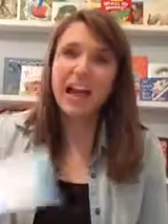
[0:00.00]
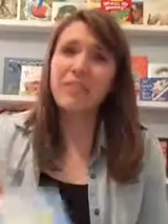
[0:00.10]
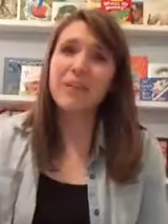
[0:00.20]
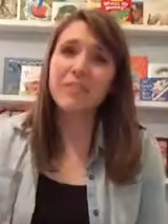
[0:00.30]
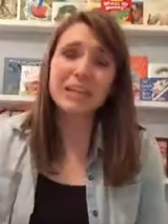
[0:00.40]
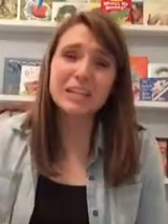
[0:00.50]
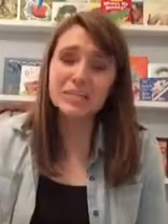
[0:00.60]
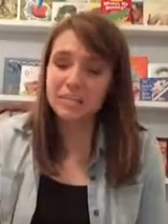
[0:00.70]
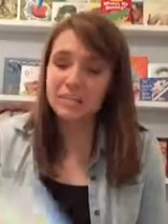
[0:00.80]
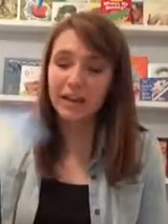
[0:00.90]
I love it.
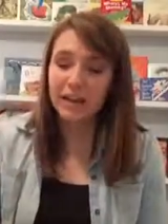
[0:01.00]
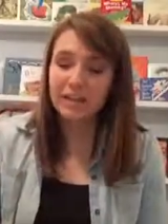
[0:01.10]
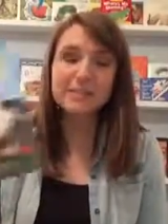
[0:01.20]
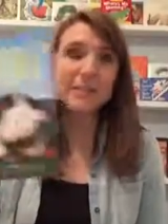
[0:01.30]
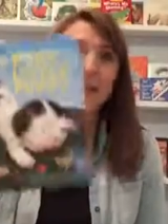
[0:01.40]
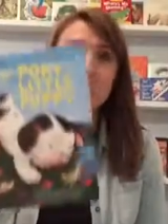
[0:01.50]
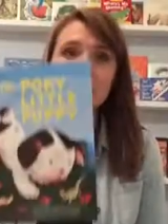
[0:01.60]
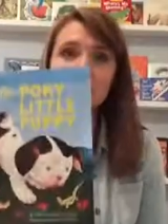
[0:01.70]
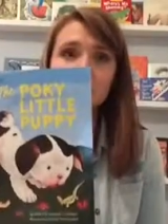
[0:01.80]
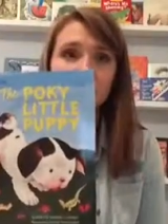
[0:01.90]
It has
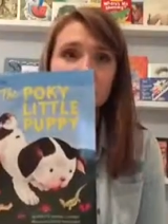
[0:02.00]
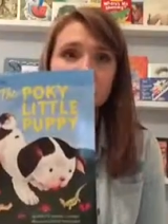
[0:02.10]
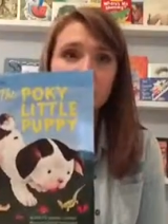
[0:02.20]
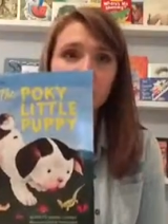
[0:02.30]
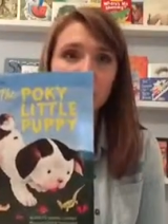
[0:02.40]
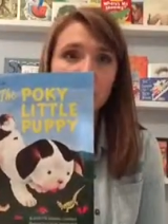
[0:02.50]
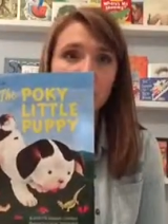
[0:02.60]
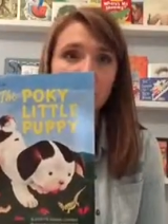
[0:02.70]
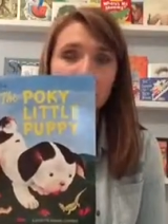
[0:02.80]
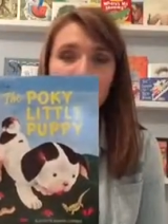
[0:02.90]
classic illustrations, and
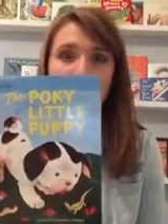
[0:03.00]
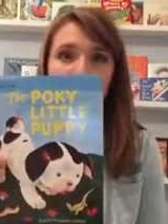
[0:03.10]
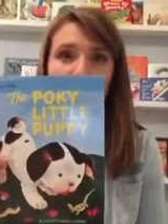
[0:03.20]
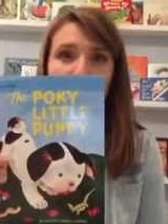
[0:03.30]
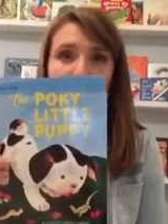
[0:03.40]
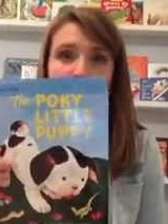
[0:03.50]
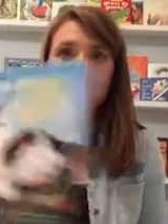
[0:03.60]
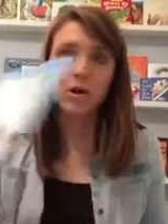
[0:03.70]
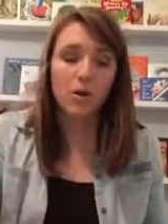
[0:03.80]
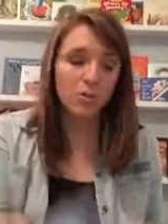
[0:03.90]
they're classic stories that
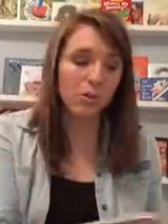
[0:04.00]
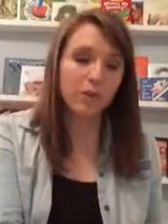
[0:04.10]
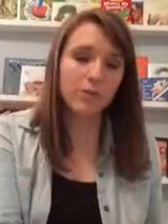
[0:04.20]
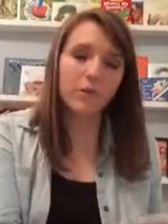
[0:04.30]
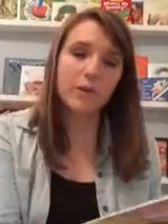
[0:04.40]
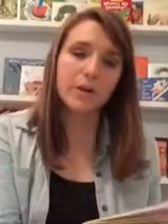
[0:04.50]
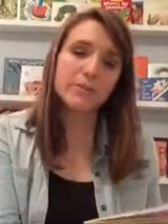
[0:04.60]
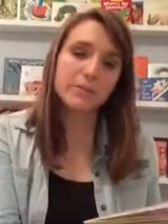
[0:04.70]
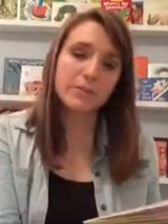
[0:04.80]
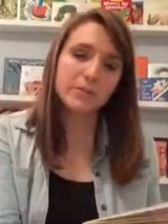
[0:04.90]
we all read growing
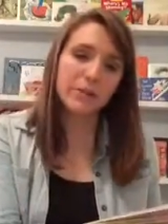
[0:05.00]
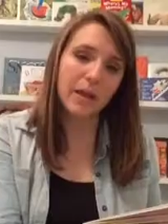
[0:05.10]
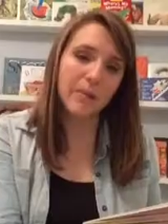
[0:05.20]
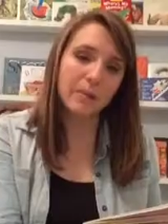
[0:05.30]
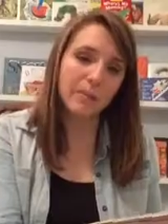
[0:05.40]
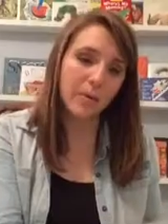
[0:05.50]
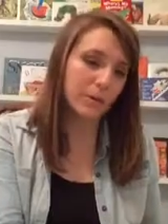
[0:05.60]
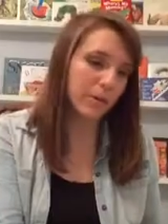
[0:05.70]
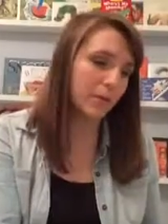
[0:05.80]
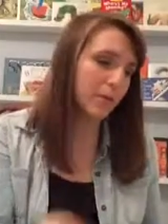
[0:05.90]
up. So this one came with the
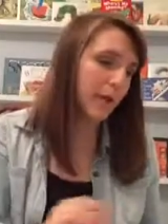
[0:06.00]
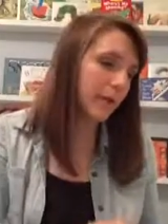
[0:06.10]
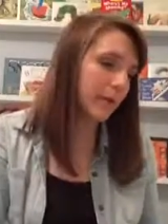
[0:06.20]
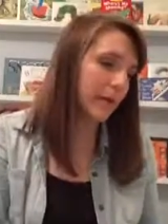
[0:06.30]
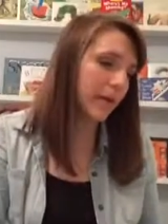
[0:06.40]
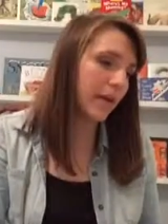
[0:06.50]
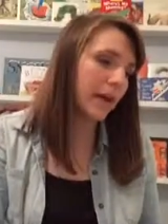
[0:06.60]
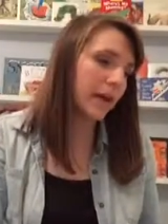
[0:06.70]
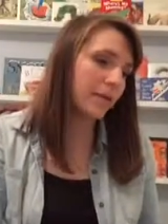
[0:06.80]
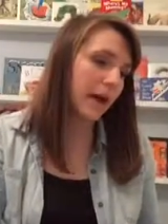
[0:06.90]
Pokey Little Puppy,
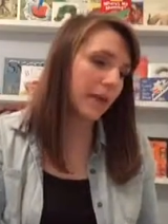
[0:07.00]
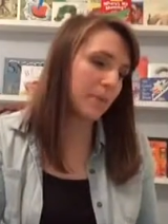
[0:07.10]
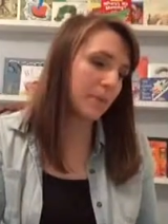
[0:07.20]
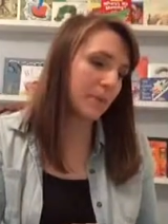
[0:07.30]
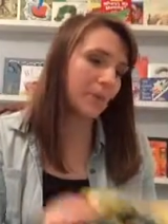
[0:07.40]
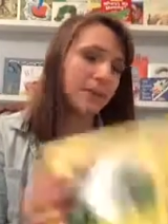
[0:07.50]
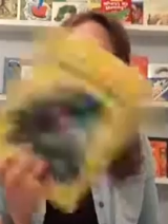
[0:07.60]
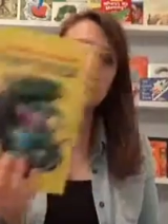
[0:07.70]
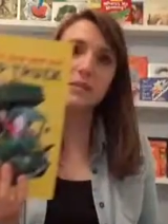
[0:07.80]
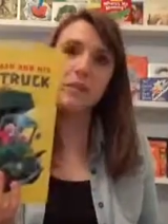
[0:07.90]
the Happy Man and
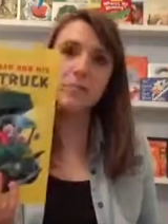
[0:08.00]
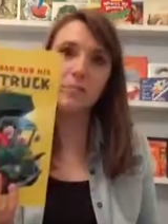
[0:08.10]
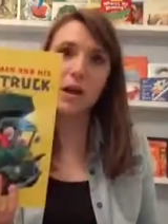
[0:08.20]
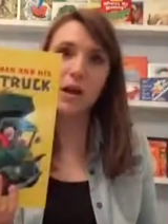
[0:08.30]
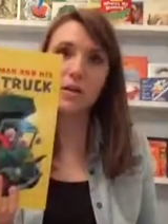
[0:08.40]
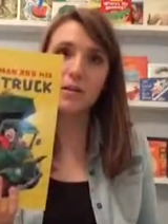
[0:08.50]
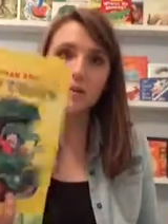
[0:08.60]
his dump truck,